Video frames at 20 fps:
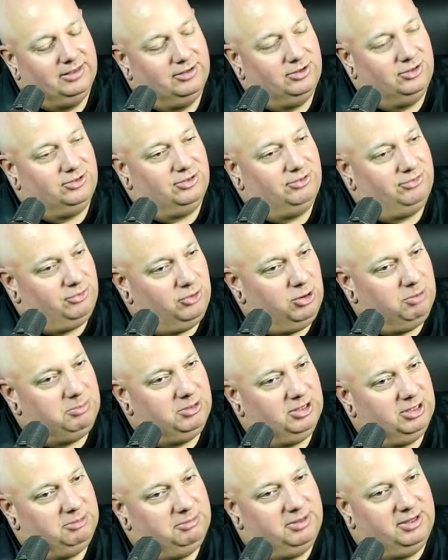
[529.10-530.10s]
There's a
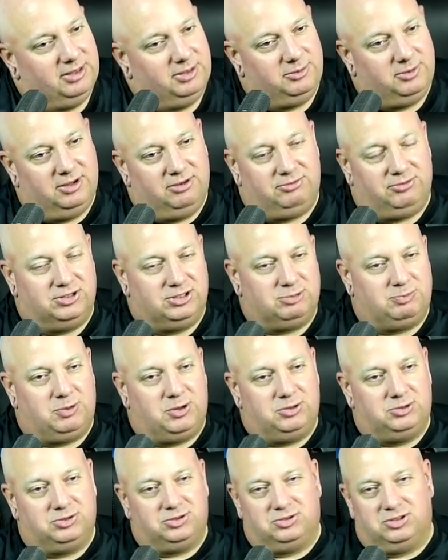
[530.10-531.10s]
formula, by the way, for
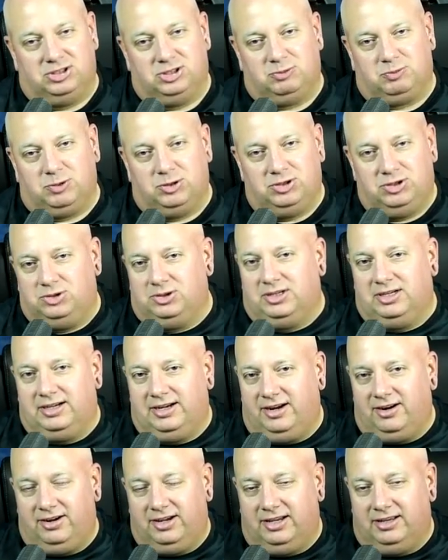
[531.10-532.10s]
exposure, and it's per unit
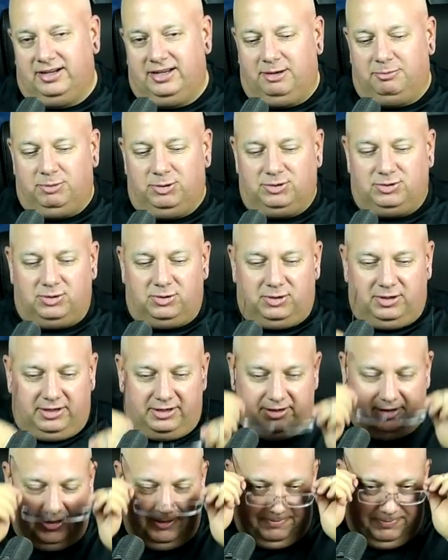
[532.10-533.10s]
area, not per total
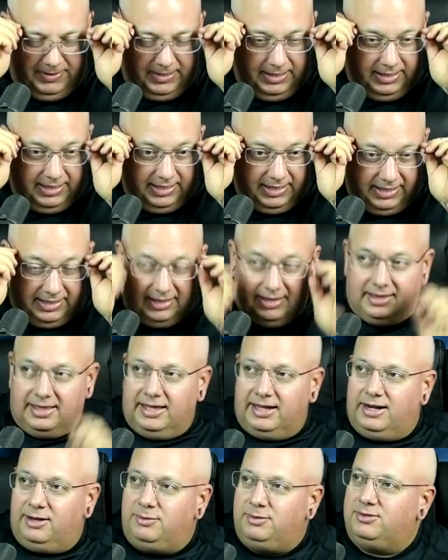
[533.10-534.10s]
area.
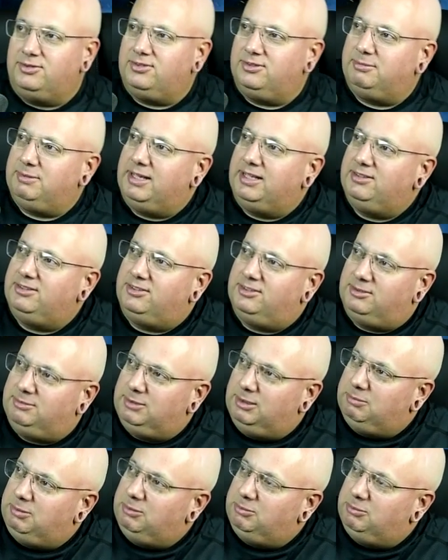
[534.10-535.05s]
That always amazes me.